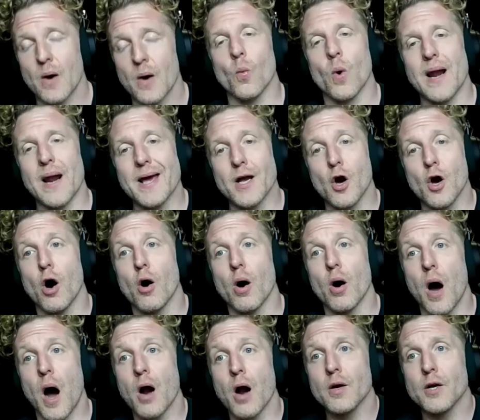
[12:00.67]
what I call
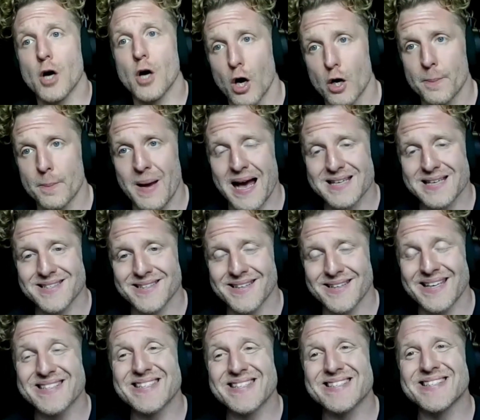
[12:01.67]
our guard passing
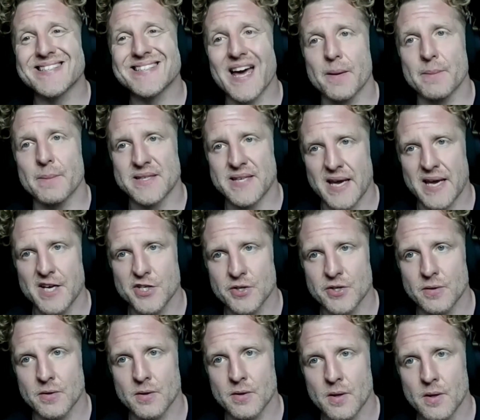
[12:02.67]
is segmentation,
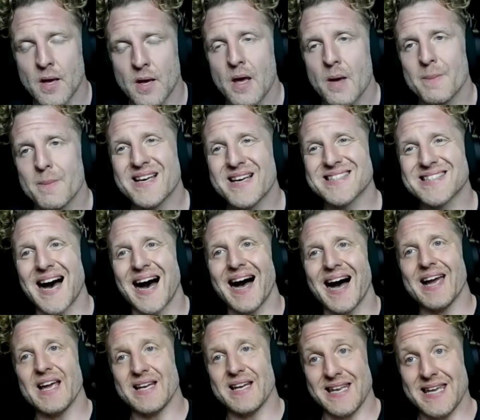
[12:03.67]
because
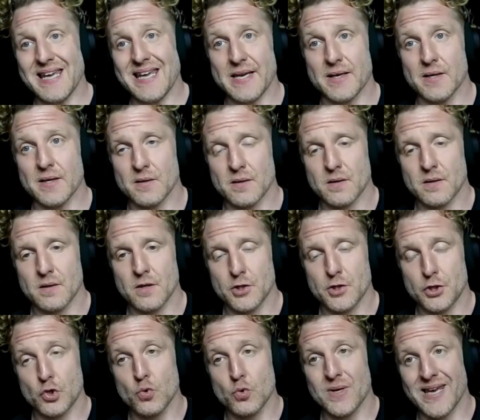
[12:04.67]
I need
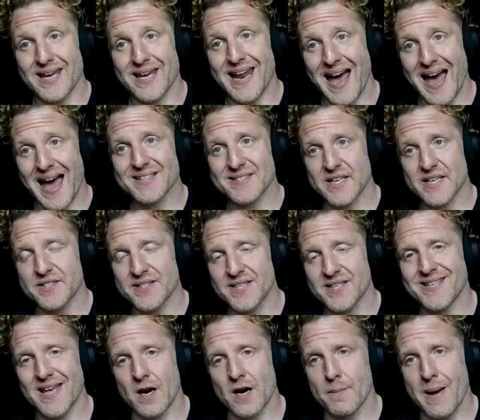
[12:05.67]
to get access to
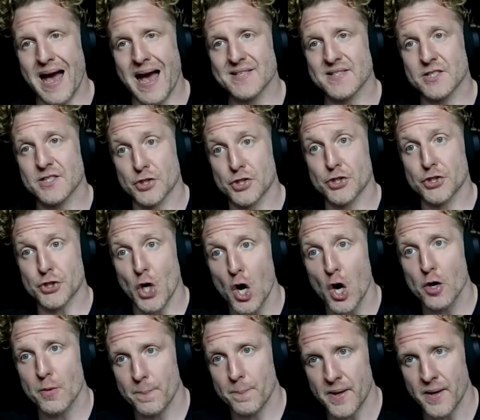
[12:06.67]
center mass to
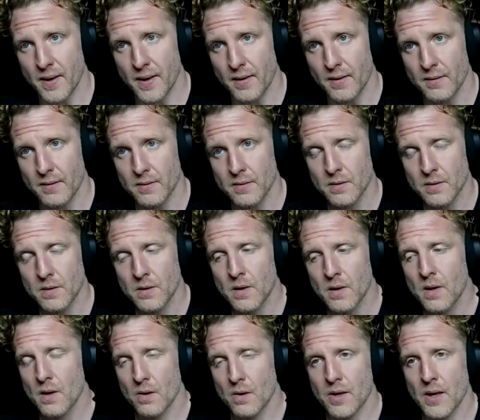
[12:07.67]
start pinning.
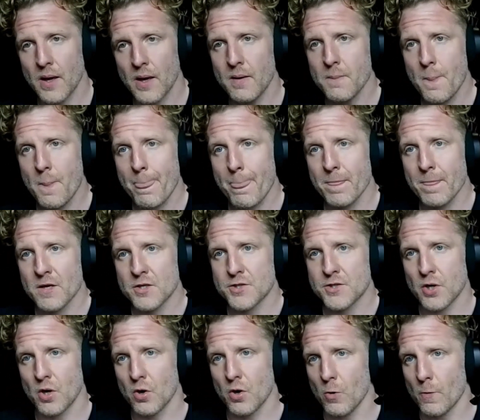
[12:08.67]
Okay.
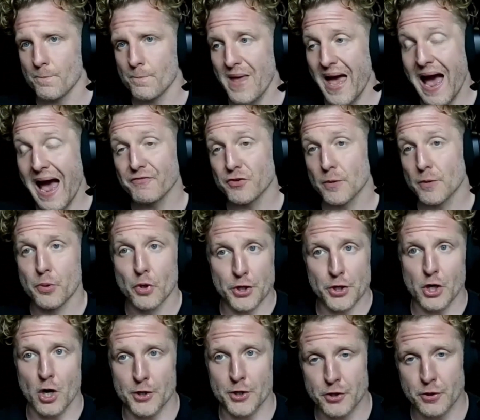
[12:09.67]
So after
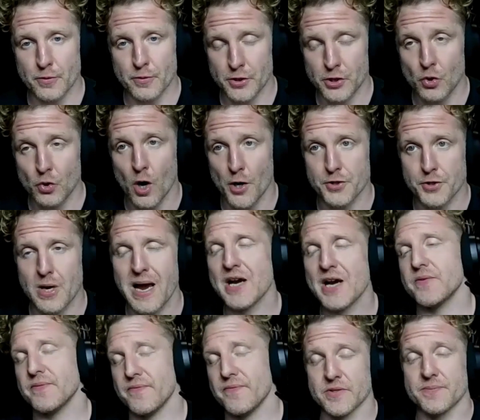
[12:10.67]
putting
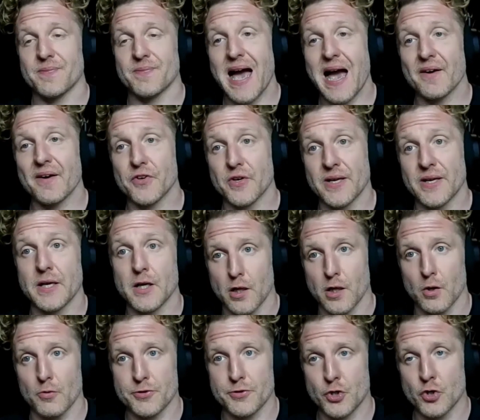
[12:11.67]
after getting
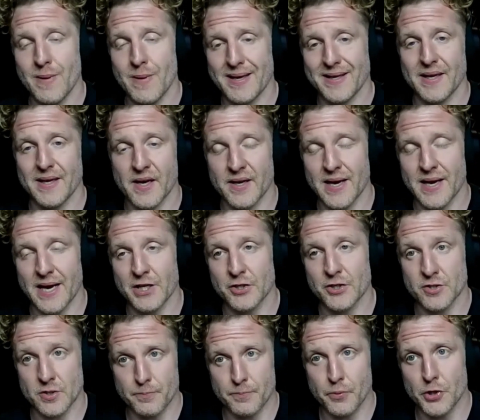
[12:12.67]
close to you and making
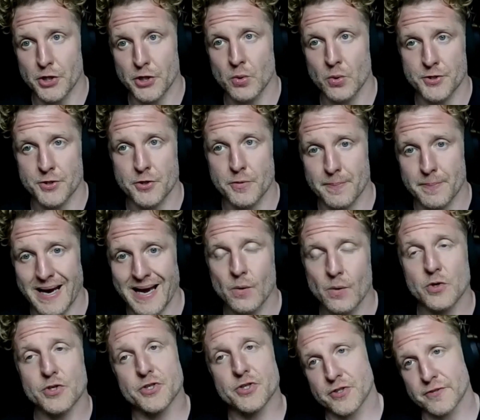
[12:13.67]
connections and putting you on your back,
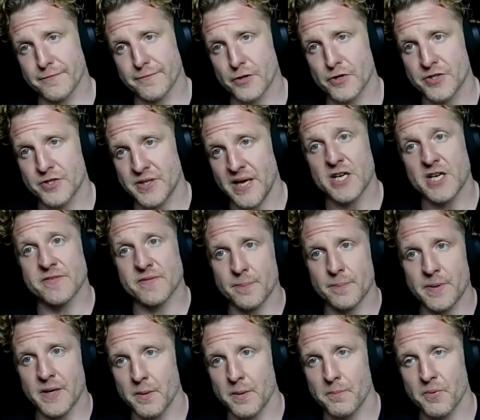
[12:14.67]
which is the first stage of the
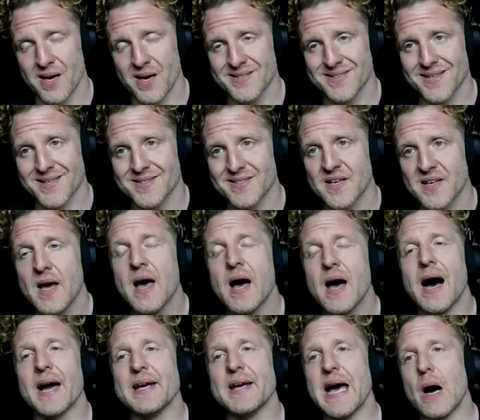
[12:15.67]
pinning process,
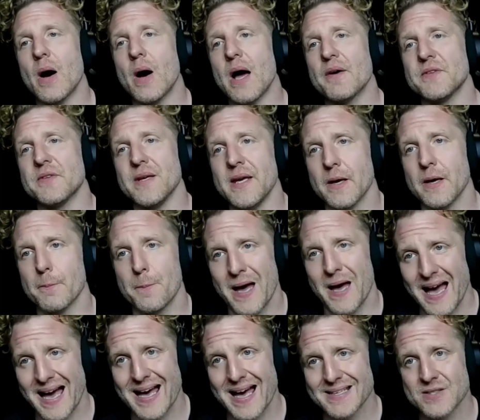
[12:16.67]
I now have to get
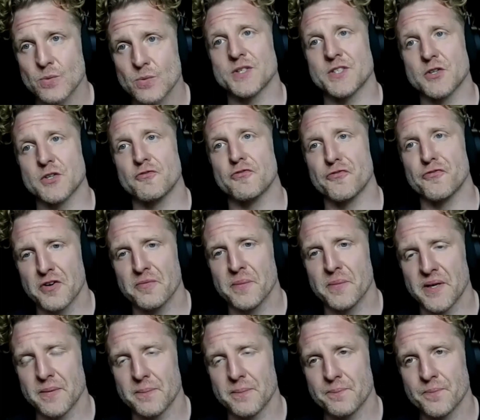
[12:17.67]
past what's in front of
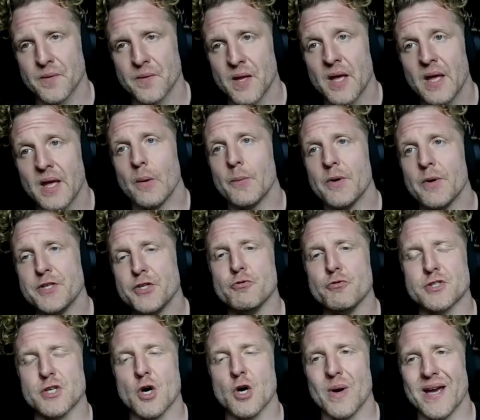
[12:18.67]
me. And we do
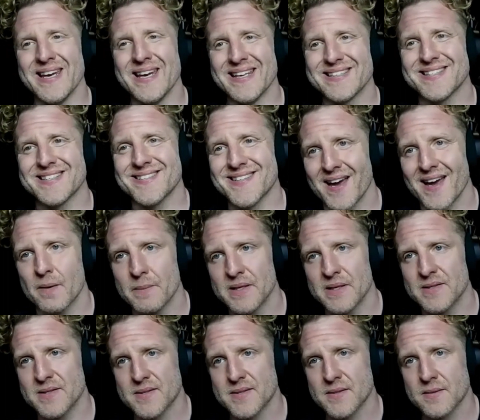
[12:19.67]
so in its
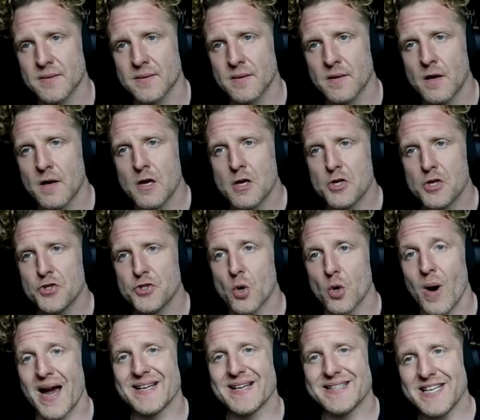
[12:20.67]
segments. So
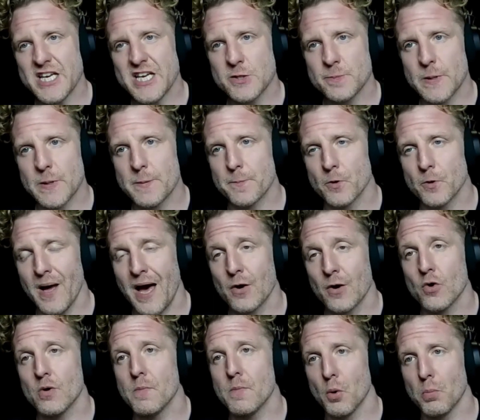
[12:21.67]
I teach people how
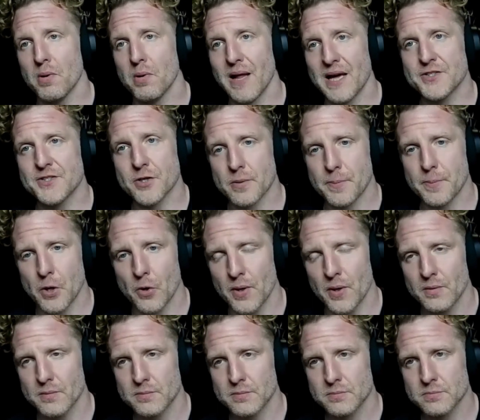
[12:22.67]
to immobilize their opponent